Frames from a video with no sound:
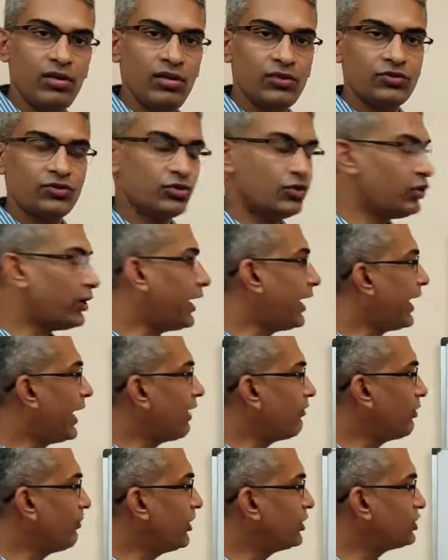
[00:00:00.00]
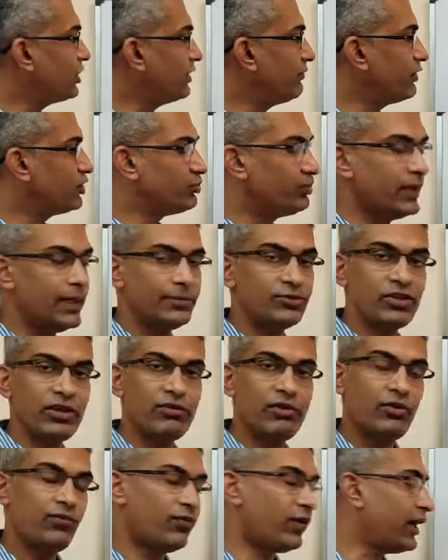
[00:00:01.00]
So I have a machine which beeps
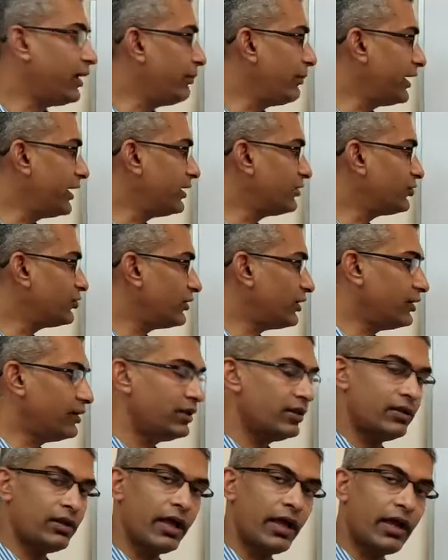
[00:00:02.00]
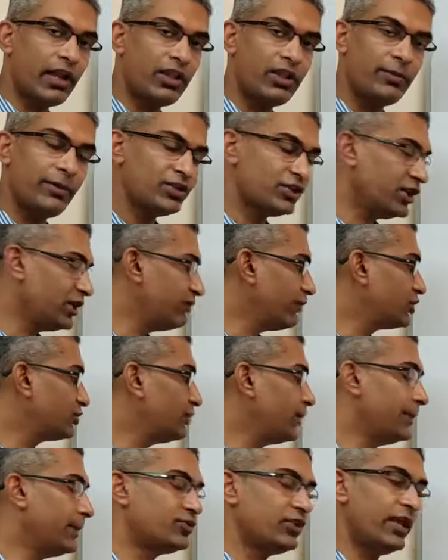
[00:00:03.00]
every 5 minutes, another machine which
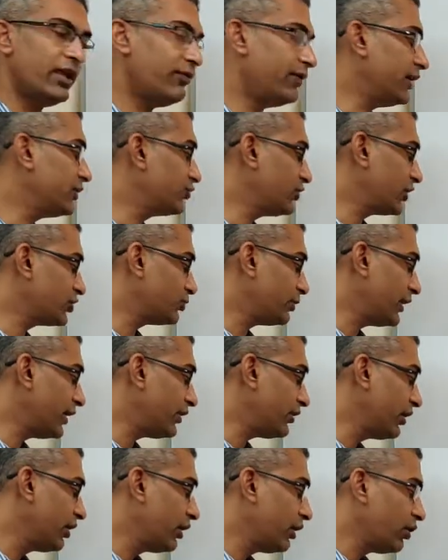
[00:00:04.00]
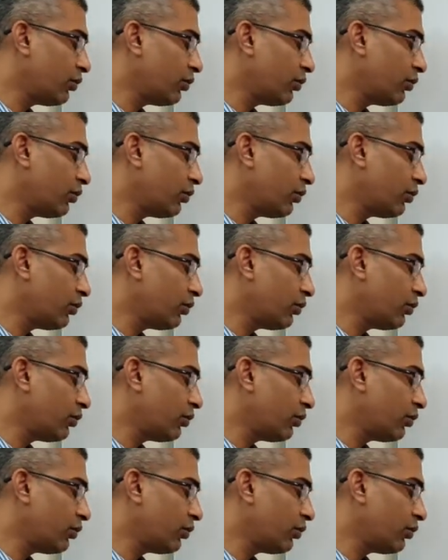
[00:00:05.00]
beeps every 6 minutes.